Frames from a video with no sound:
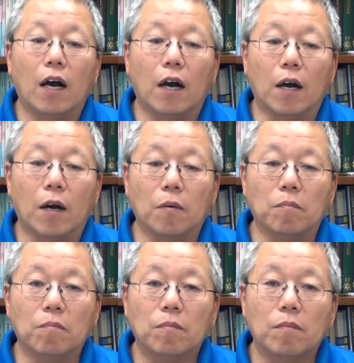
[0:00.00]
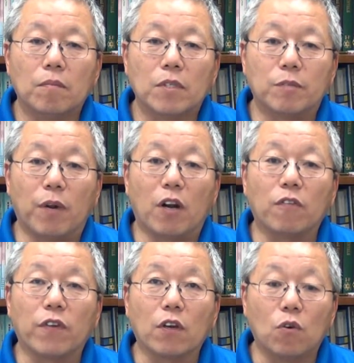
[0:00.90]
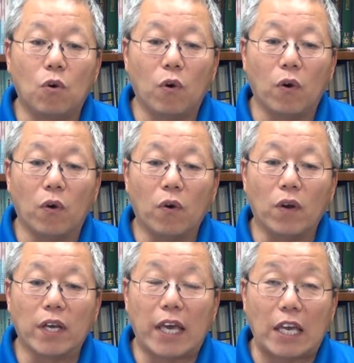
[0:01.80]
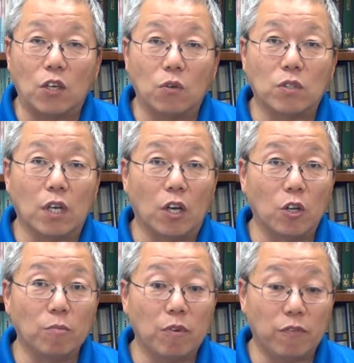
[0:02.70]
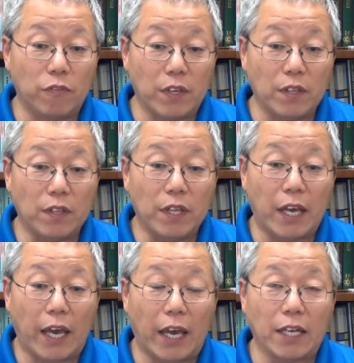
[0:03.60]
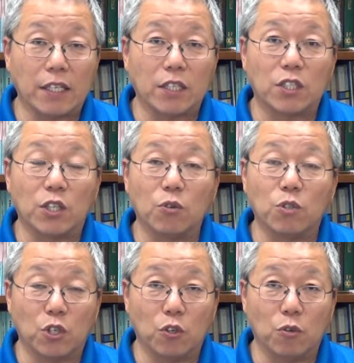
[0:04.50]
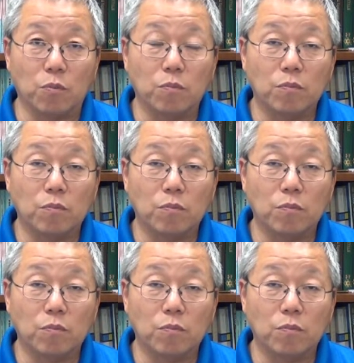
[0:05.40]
um, spiral fin coil can use aluminum fin and steel tube.